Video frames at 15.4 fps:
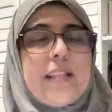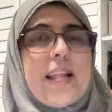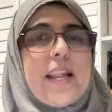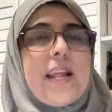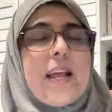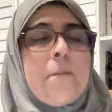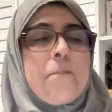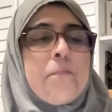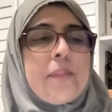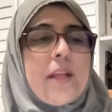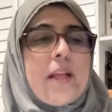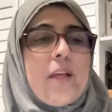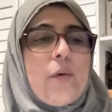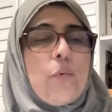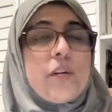that
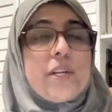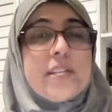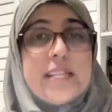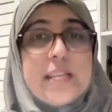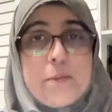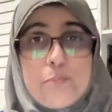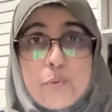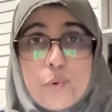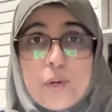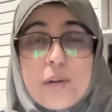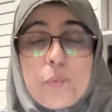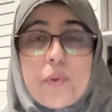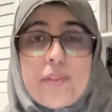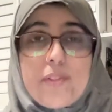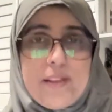were deep
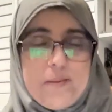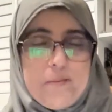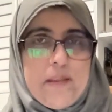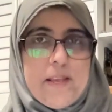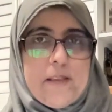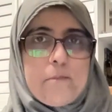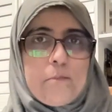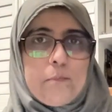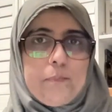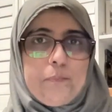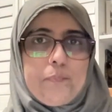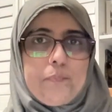rooted within me,